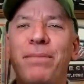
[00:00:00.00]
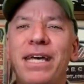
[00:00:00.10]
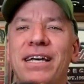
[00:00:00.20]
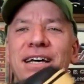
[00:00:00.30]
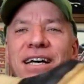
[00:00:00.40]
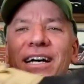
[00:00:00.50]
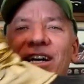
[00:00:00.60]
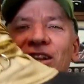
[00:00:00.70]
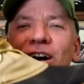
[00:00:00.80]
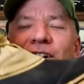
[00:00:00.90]
big
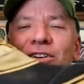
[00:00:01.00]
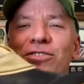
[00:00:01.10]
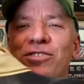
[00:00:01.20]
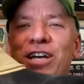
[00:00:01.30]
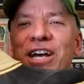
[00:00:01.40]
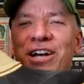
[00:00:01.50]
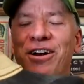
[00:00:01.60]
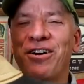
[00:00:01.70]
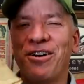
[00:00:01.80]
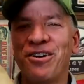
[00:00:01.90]
clunkers
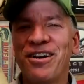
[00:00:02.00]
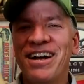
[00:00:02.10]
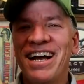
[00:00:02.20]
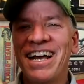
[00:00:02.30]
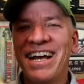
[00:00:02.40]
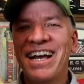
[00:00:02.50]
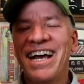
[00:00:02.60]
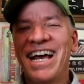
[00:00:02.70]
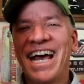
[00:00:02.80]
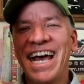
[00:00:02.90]
here
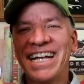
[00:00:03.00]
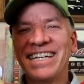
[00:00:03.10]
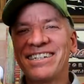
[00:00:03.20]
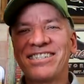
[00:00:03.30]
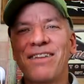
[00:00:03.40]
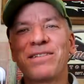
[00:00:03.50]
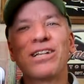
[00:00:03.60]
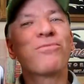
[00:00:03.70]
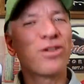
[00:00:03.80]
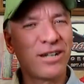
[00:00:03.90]
and into something a
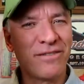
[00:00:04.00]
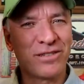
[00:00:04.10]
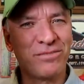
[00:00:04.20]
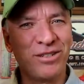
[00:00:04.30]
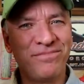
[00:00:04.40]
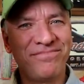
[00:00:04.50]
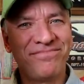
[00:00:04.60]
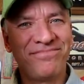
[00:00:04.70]
little more comfortable.